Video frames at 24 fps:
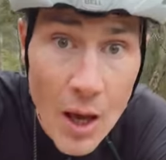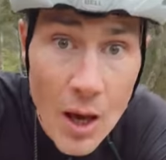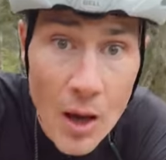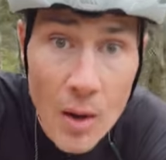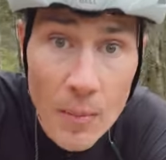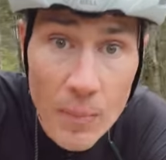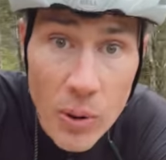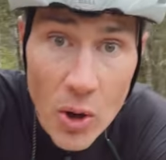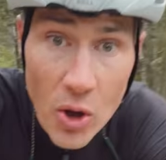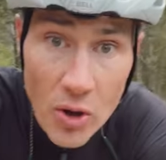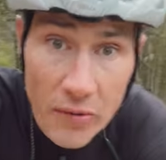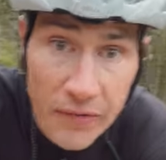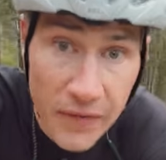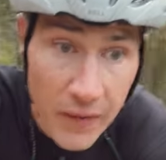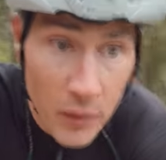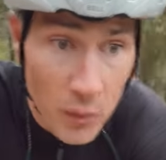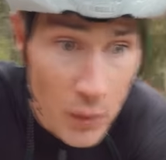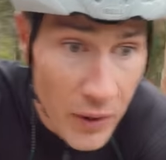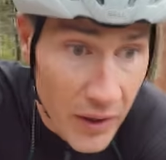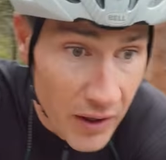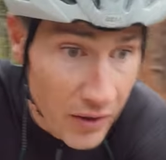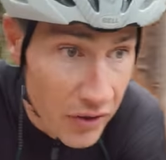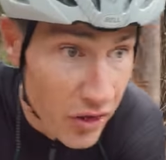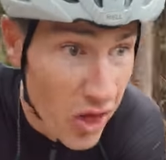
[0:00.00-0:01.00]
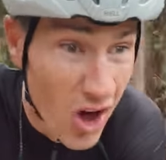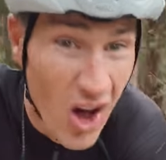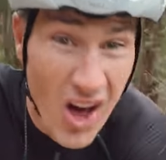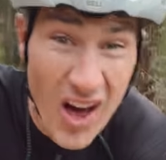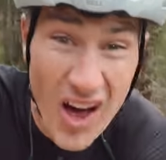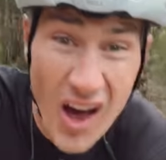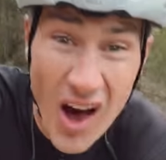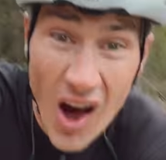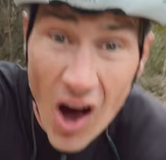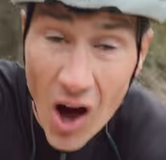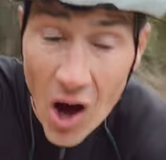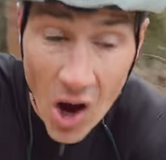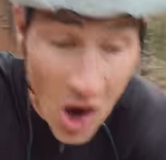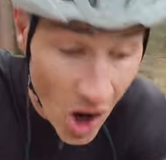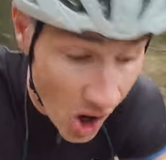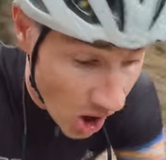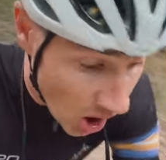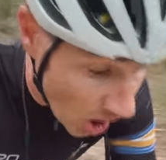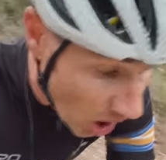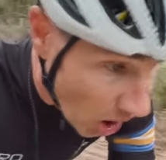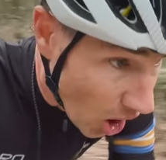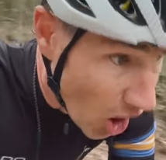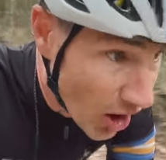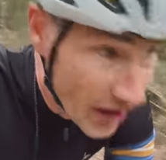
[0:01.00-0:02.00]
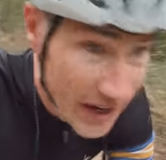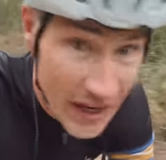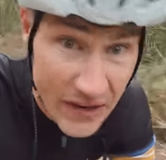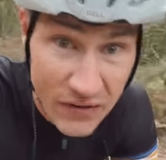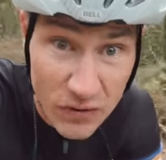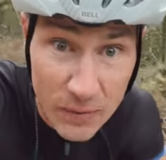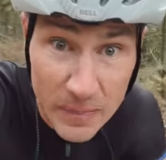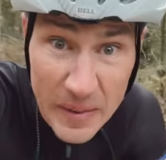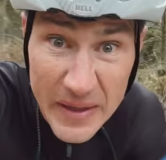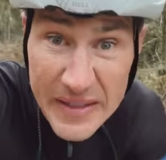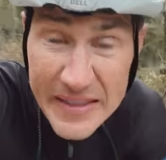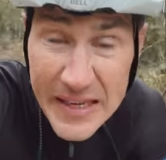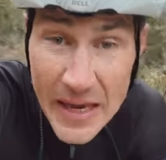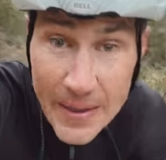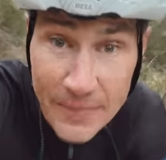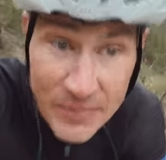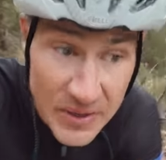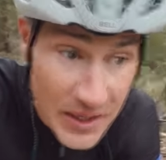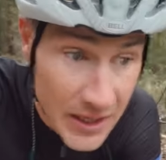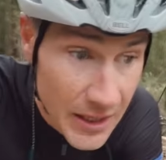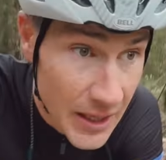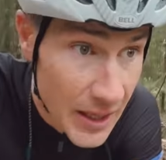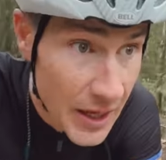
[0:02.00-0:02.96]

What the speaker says: Perfect width. I'd even be tempted